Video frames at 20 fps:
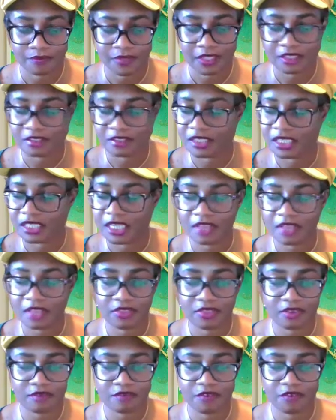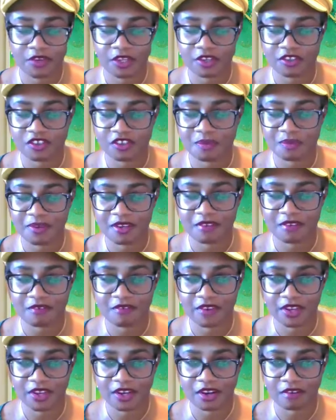There's nothing for you to be
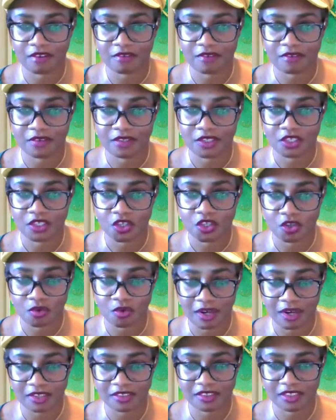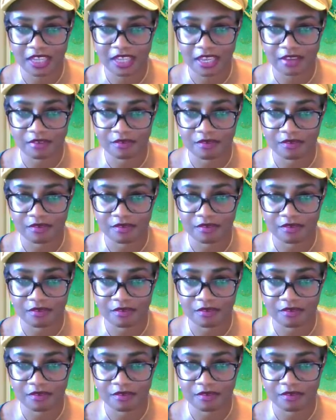afraid of. You are safe.